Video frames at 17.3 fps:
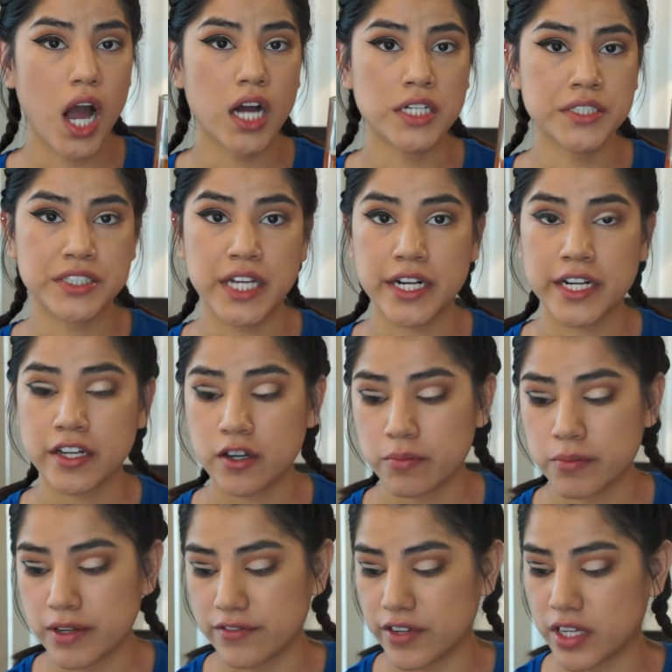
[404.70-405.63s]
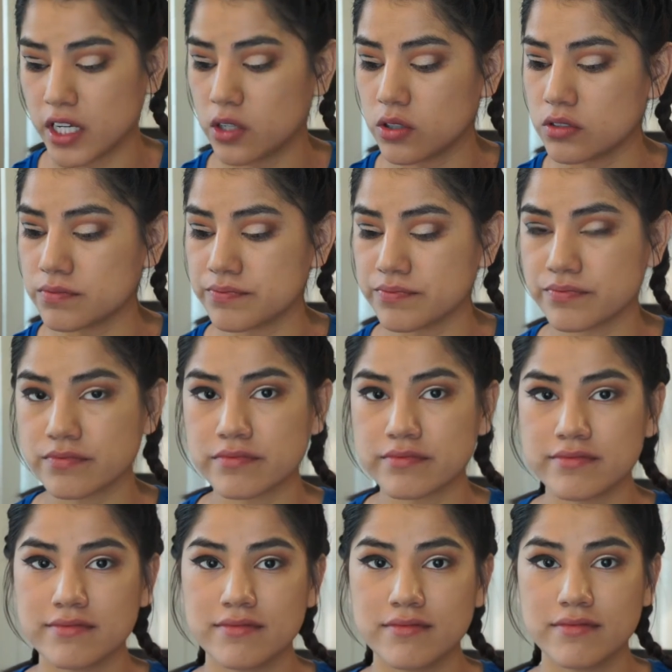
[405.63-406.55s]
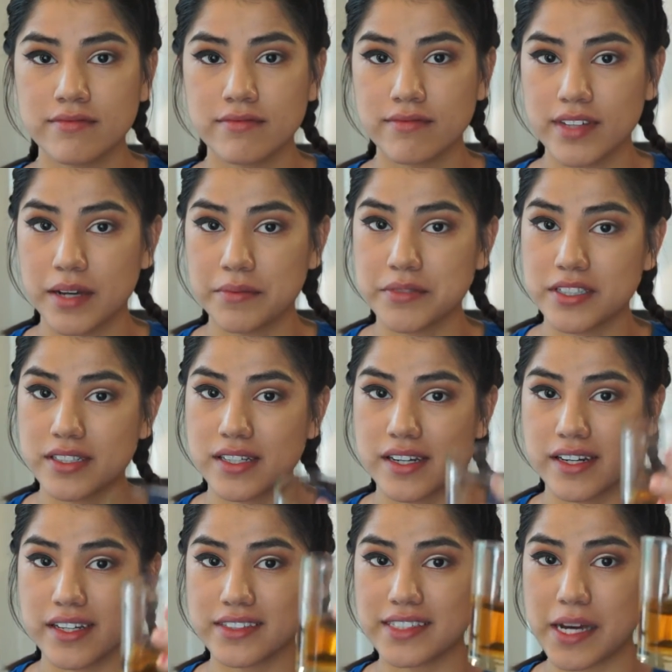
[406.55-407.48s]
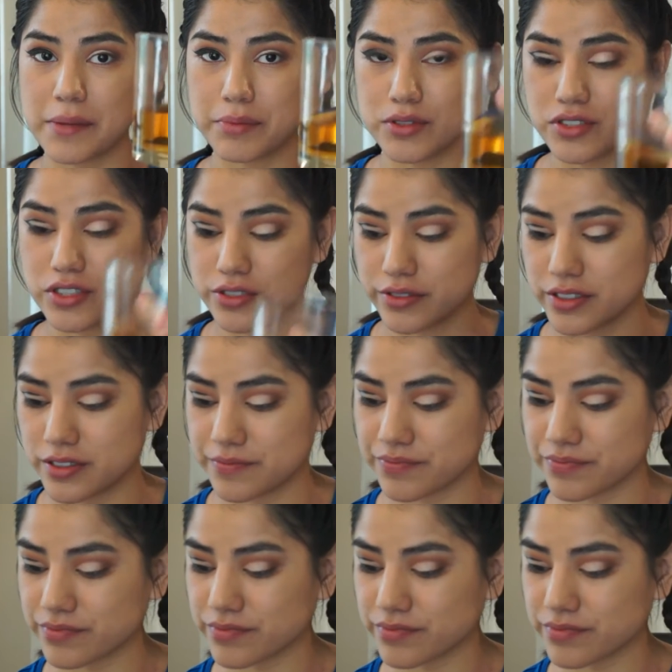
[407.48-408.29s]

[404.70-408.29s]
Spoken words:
Está rico mi vino. I'm just gonna use apple juice.